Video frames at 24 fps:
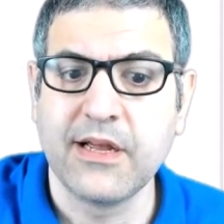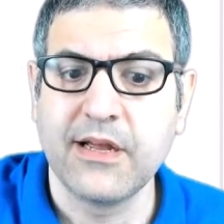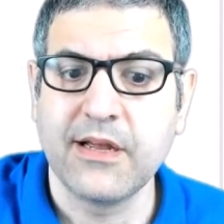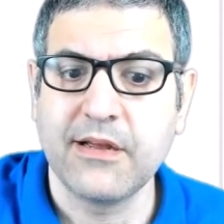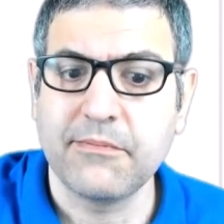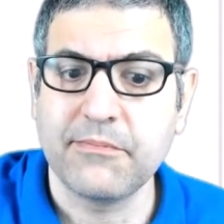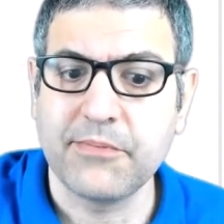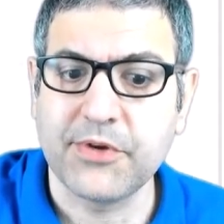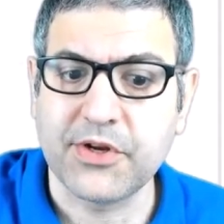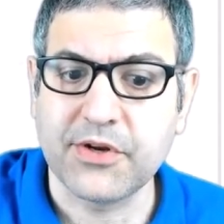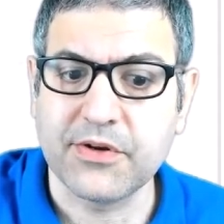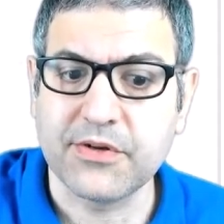
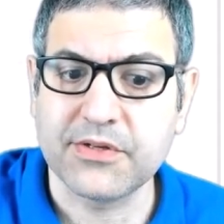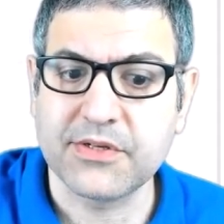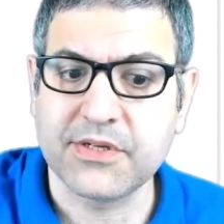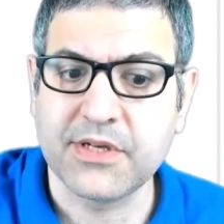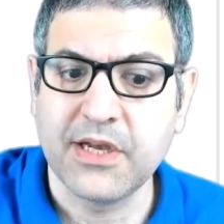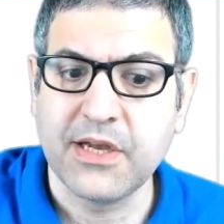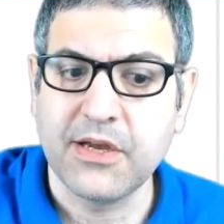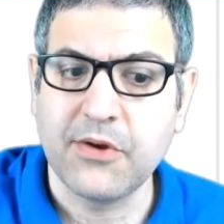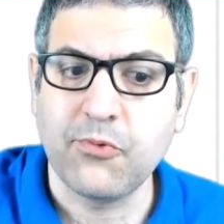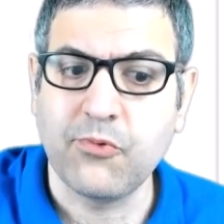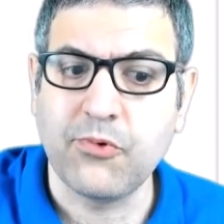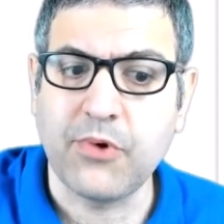because
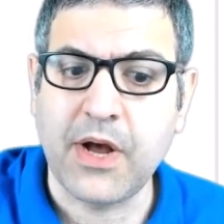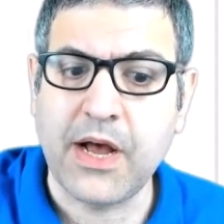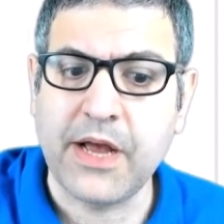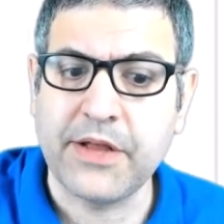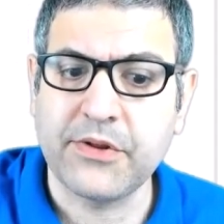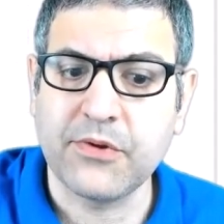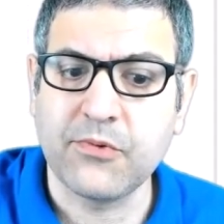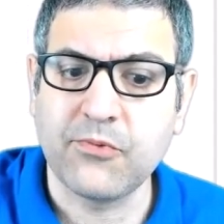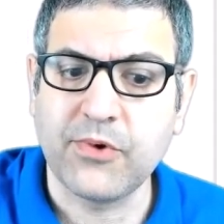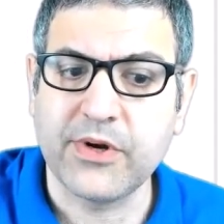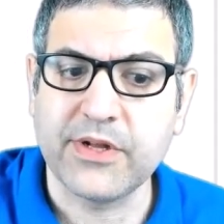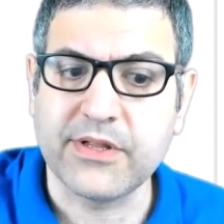I
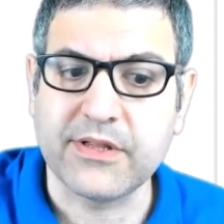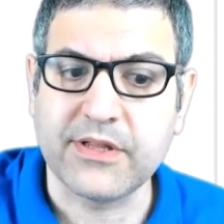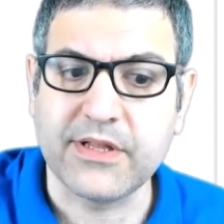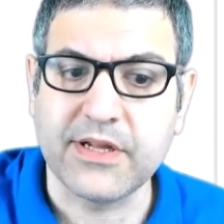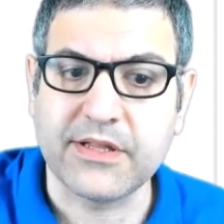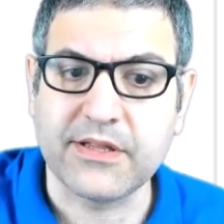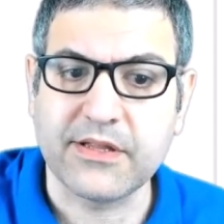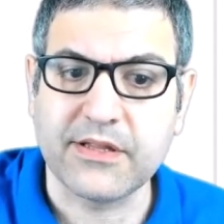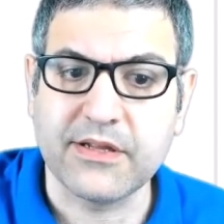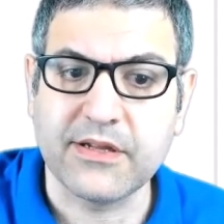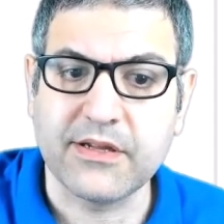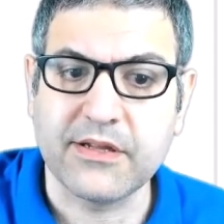don't want that
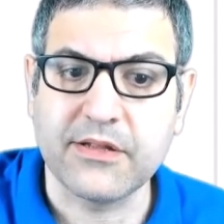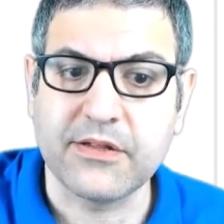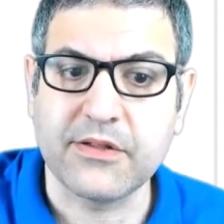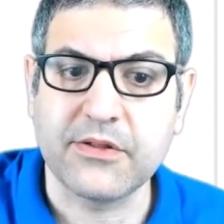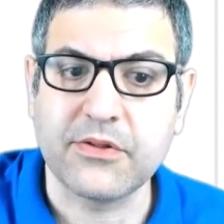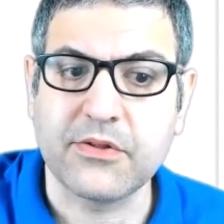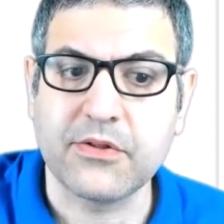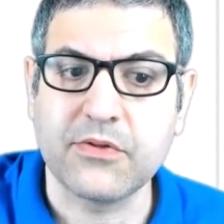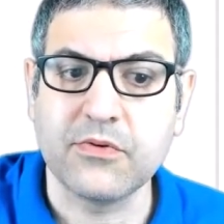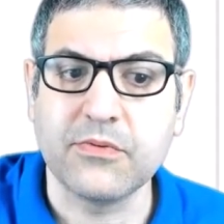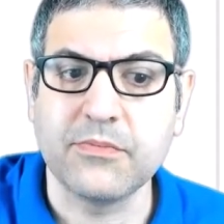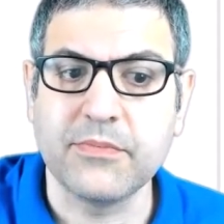
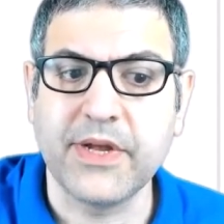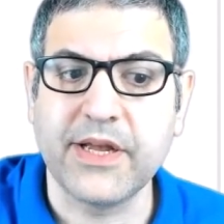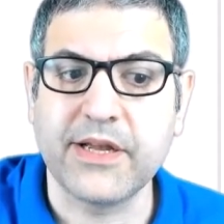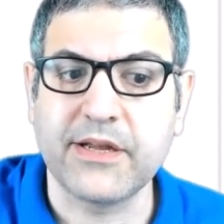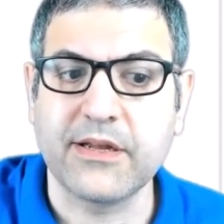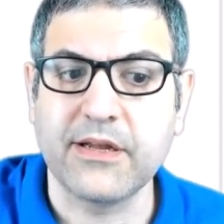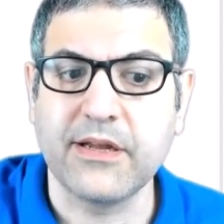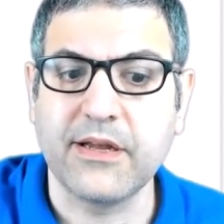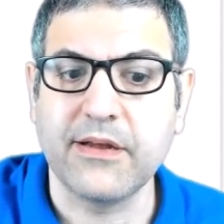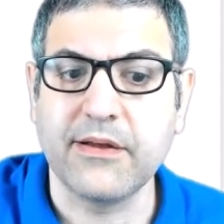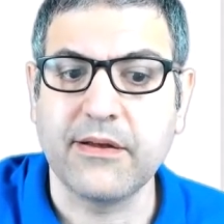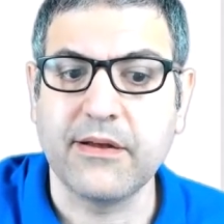to make
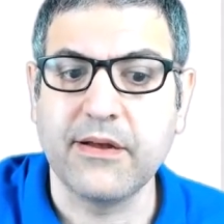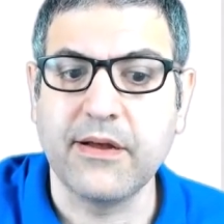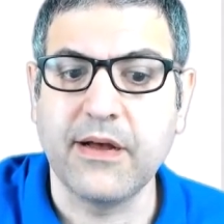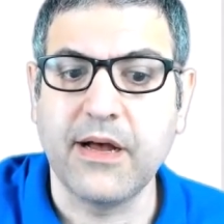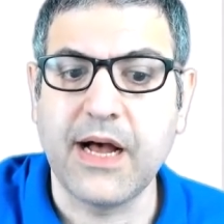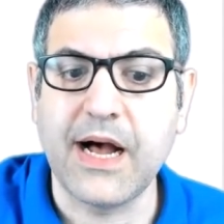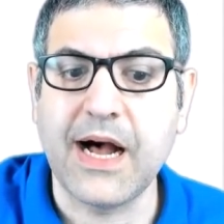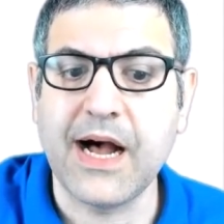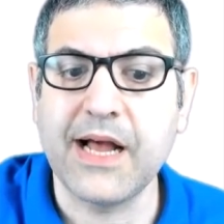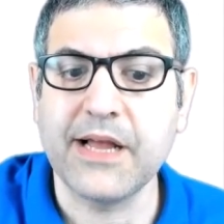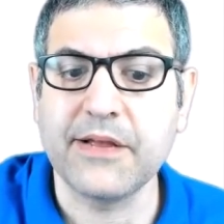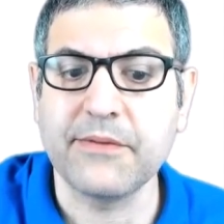
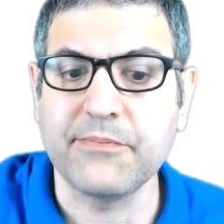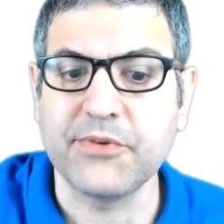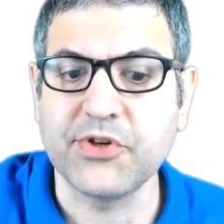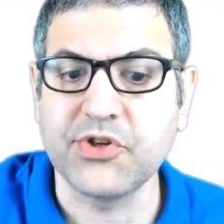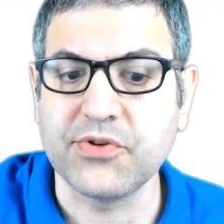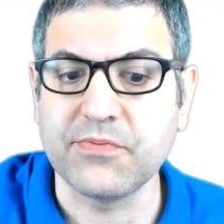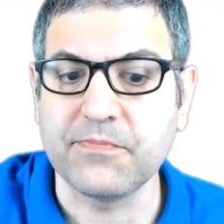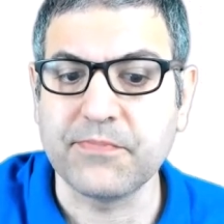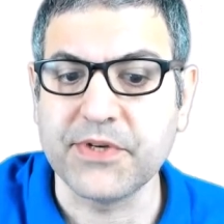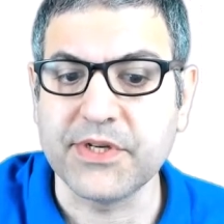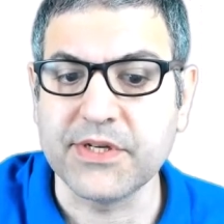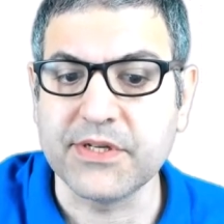
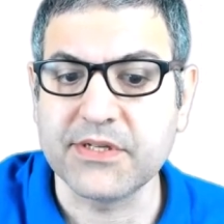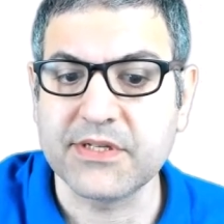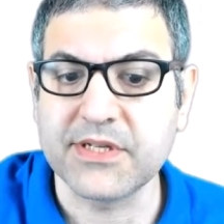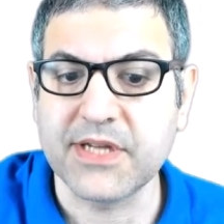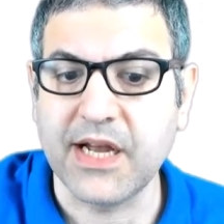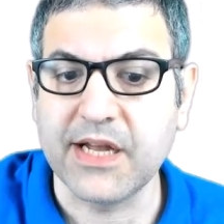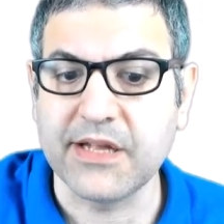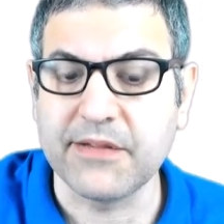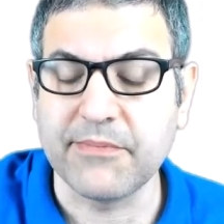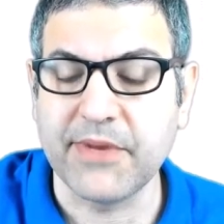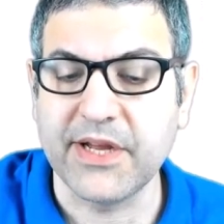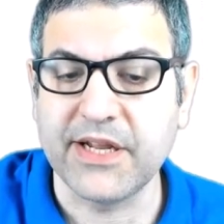iBGP
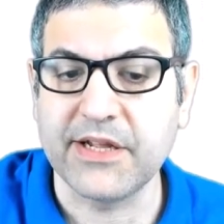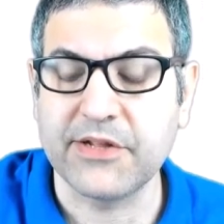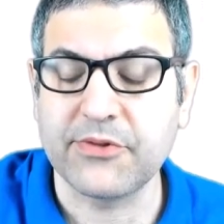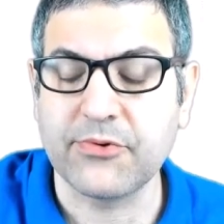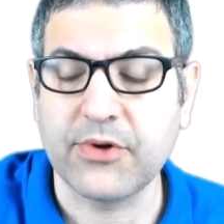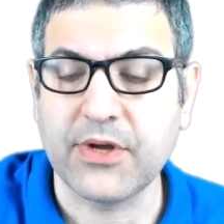inside my network.